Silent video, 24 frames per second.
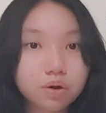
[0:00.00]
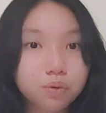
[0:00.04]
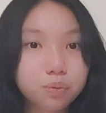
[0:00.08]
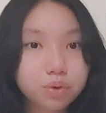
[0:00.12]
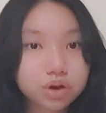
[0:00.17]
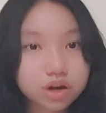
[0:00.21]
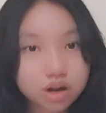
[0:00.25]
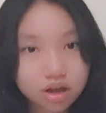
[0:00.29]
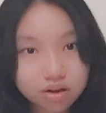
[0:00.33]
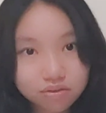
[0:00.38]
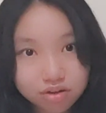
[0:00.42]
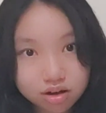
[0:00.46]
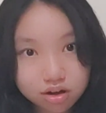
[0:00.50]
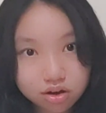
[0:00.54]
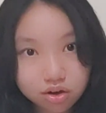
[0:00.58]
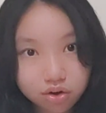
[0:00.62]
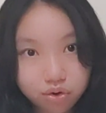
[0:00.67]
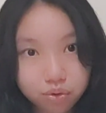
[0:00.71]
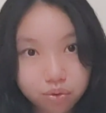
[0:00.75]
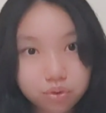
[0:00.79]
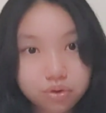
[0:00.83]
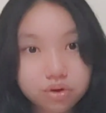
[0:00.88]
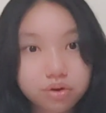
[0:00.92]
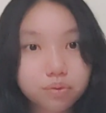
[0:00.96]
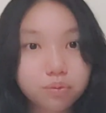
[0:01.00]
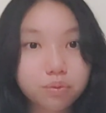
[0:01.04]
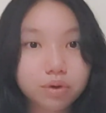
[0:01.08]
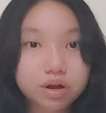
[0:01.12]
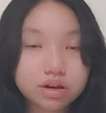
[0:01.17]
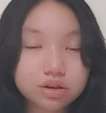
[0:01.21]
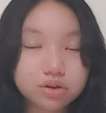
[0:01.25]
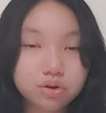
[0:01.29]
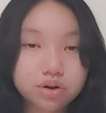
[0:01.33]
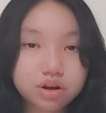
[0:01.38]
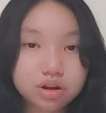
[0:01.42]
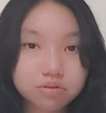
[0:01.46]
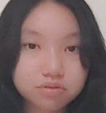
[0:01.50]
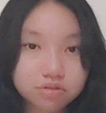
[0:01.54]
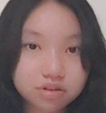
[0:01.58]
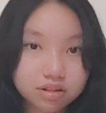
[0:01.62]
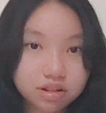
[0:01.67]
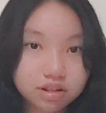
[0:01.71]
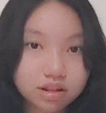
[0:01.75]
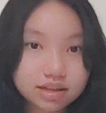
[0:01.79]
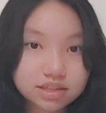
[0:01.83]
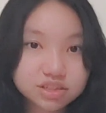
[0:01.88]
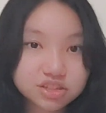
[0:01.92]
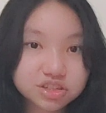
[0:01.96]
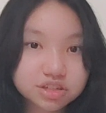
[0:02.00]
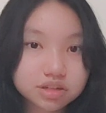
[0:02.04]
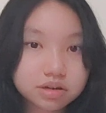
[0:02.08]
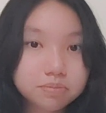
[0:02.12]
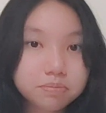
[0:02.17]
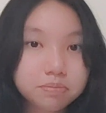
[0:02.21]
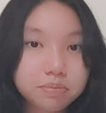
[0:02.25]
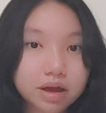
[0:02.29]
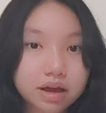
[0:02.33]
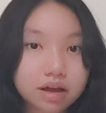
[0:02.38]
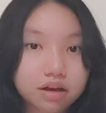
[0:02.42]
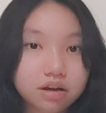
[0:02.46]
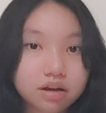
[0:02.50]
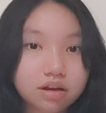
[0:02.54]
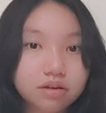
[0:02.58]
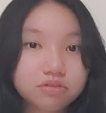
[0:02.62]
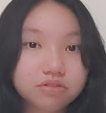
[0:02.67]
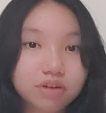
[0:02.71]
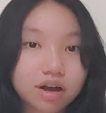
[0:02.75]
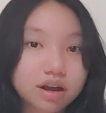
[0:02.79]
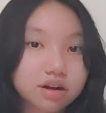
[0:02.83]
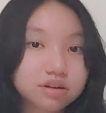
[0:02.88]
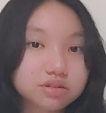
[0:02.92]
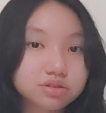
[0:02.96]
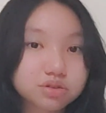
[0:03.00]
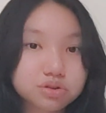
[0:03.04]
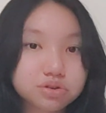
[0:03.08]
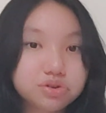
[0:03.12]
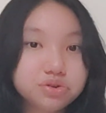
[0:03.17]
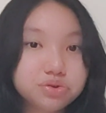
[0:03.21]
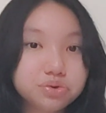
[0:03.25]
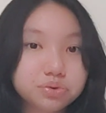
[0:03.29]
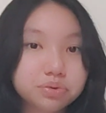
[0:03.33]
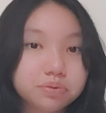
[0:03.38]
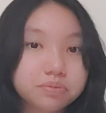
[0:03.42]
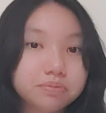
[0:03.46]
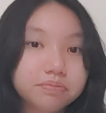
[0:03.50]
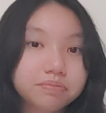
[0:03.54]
You never know when your intention backfires on you.